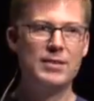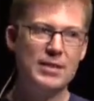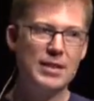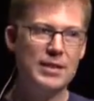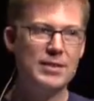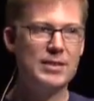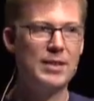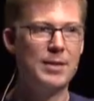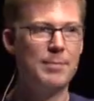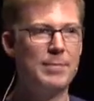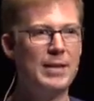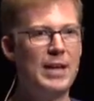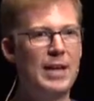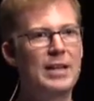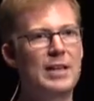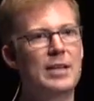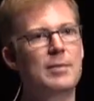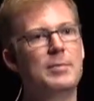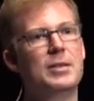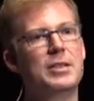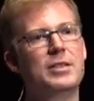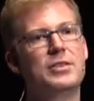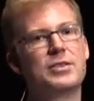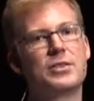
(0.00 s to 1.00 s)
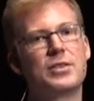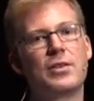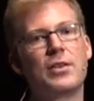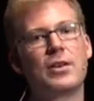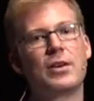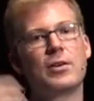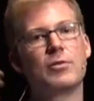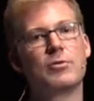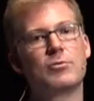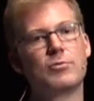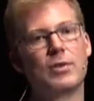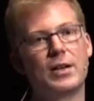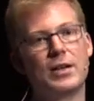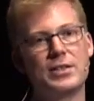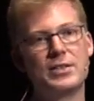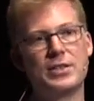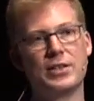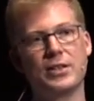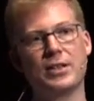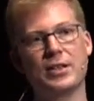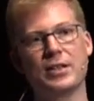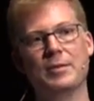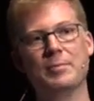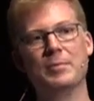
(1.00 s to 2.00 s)
sets up that image so that at
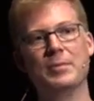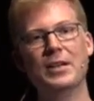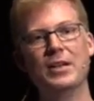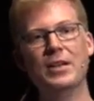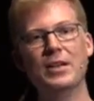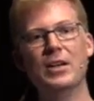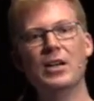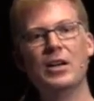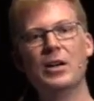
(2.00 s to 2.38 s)
runtime,